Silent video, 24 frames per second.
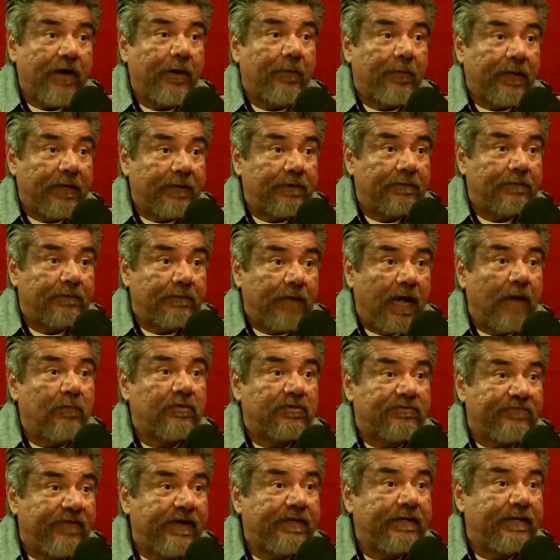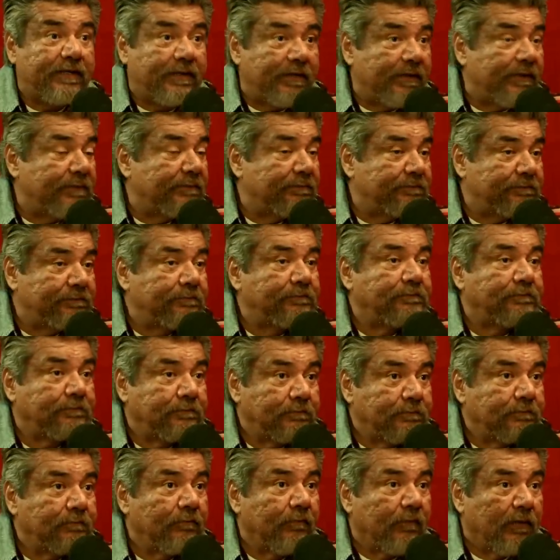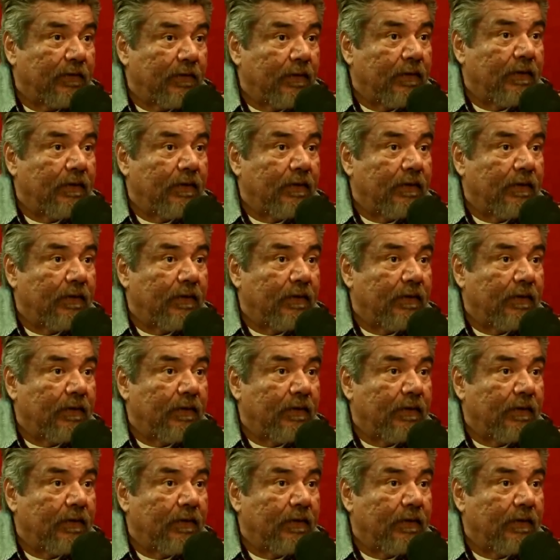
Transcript: man. Really? I almost fainted, yeah. Really? Like the